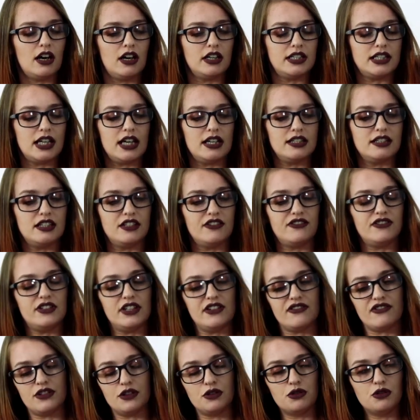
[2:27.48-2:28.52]
I tested
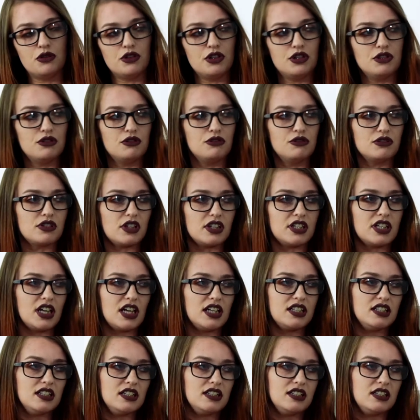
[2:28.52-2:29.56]
different oils. I
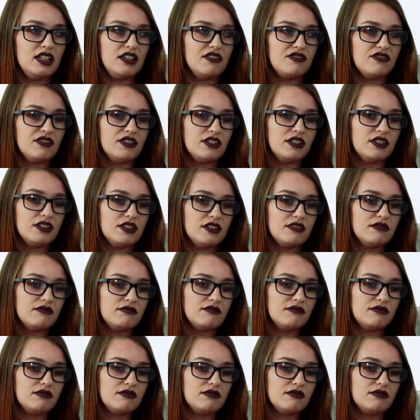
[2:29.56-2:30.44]
tested different,